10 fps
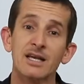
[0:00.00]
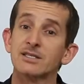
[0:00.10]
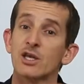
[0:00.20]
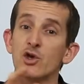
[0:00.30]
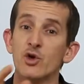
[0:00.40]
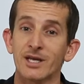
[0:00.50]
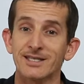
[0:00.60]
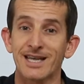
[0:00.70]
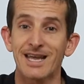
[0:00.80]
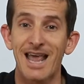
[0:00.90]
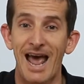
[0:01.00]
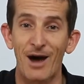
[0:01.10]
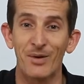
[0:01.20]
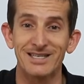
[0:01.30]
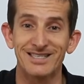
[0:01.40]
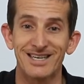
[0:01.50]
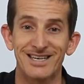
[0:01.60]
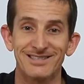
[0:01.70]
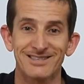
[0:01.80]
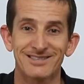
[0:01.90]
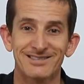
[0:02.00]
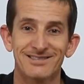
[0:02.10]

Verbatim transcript: so you can see how easy it is.